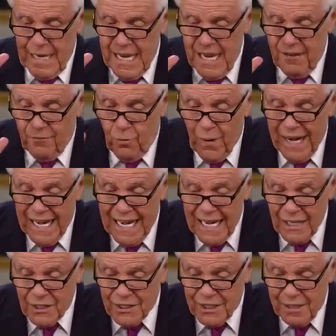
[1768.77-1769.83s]
If we
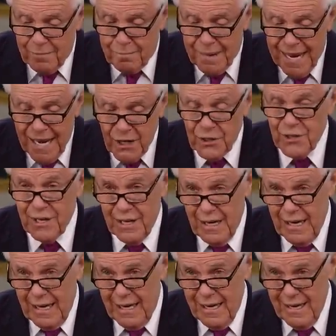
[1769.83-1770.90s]
listen
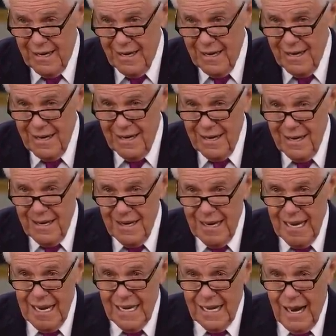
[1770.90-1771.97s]
patiently
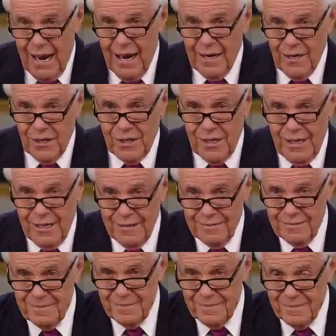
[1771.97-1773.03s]
and honestly,
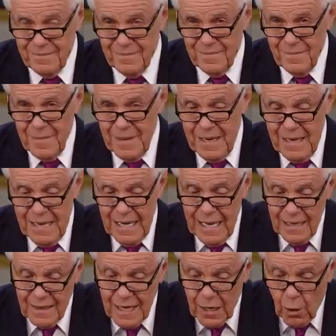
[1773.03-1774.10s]

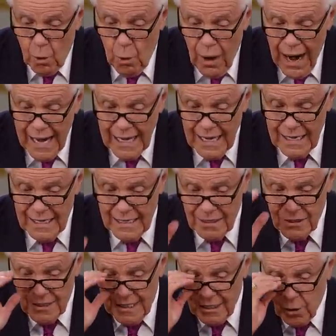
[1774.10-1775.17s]
in the
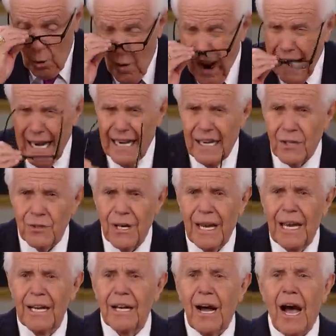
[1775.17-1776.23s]
quietness, in quietness,
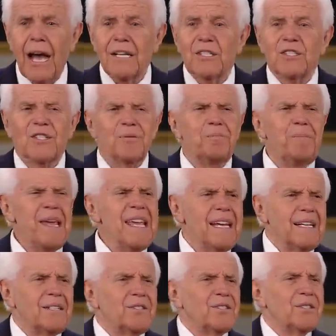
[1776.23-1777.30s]
God
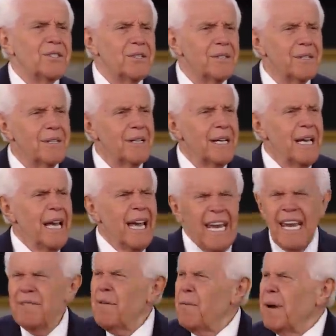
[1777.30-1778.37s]
speaks.
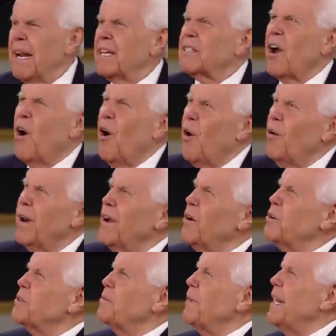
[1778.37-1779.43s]
Even when there's a Holy
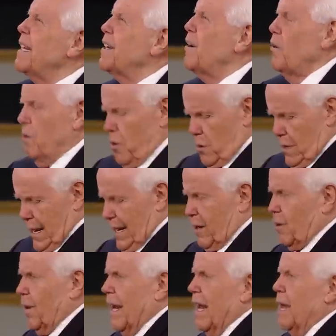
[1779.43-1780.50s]
Ghost meeting going on
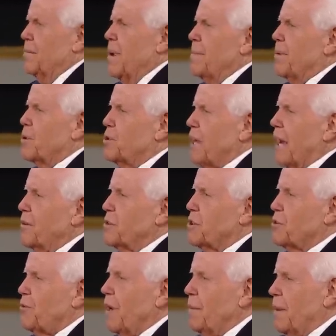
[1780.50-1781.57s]
like crazy, people shouting,
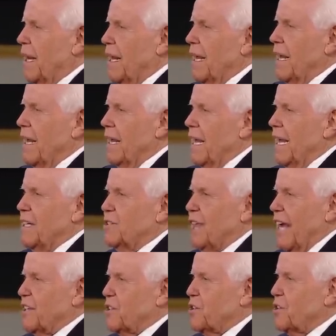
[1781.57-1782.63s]
screaming, it's
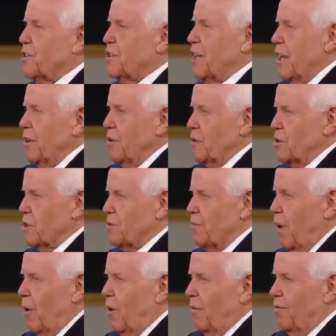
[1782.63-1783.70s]
that still
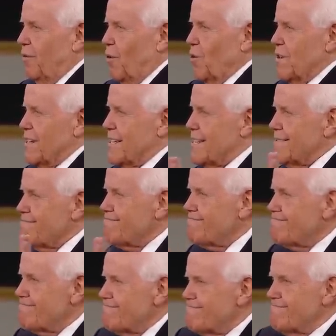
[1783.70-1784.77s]
small voice
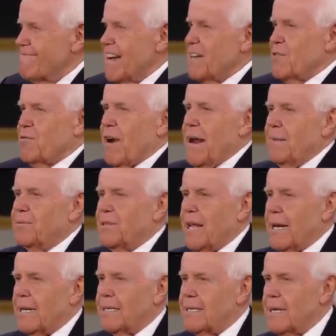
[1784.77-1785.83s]
that grabs
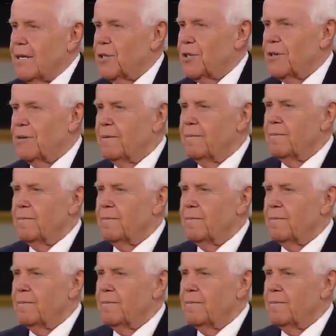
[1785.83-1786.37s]
that attention